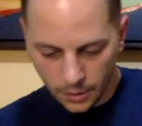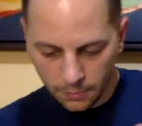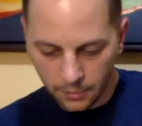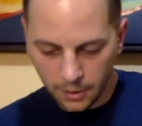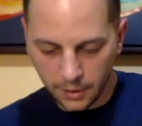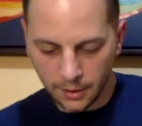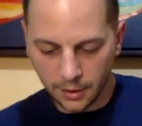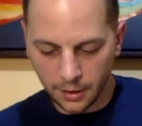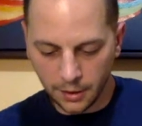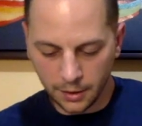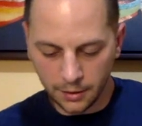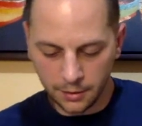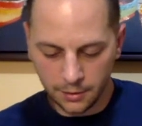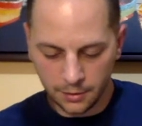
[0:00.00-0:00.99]
But
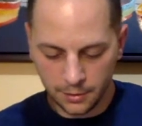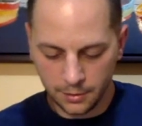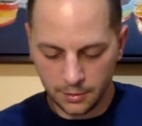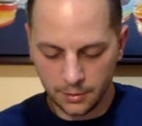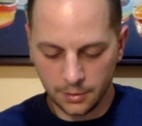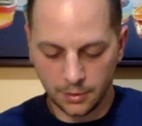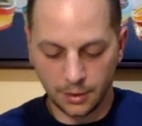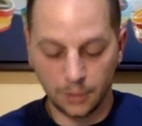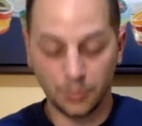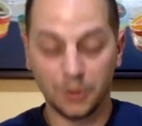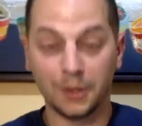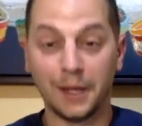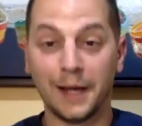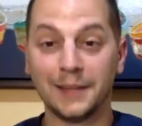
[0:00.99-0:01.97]
I'm
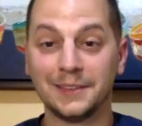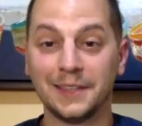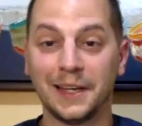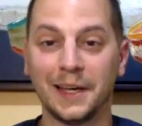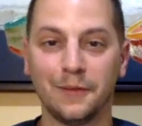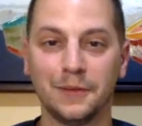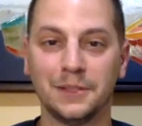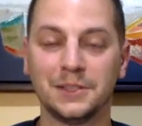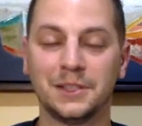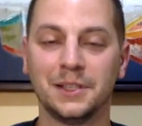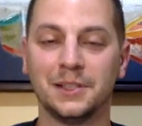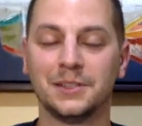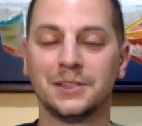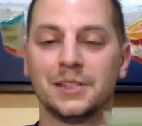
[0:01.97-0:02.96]
glad to have this
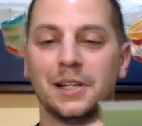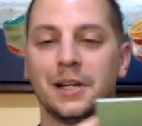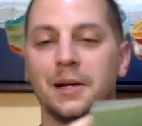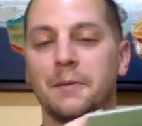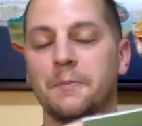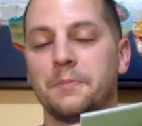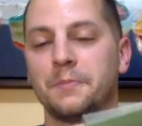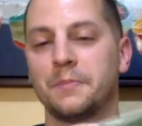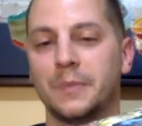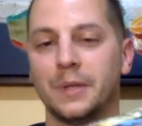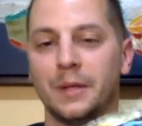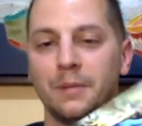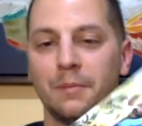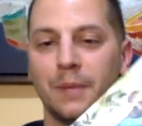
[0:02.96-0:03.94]
because
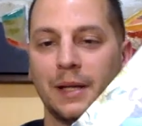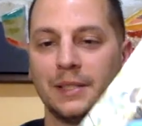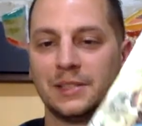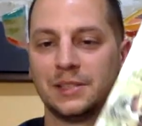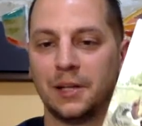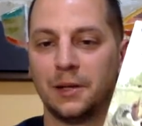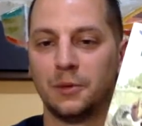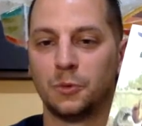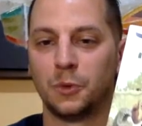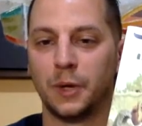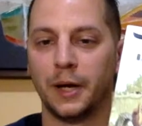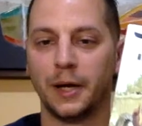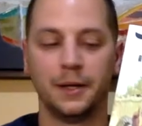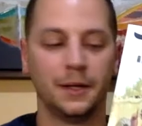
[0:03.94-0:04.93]
my son
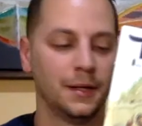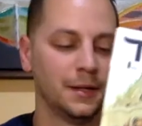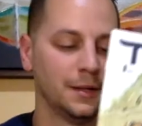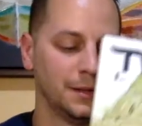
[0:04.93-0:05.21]
read